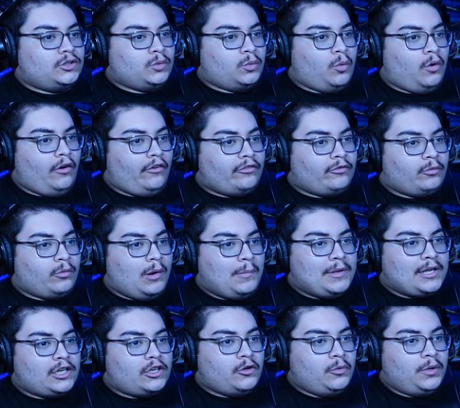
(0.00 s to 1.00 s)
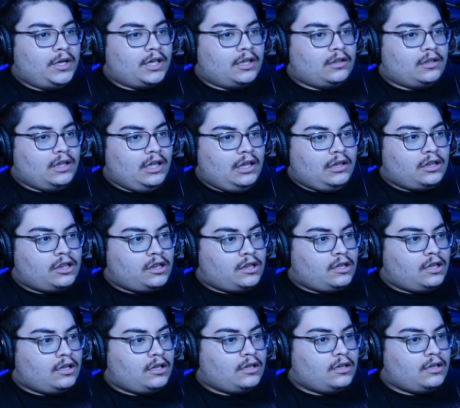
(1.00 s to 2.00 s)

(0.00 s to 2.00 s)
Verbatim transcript: Dwarf women do exist?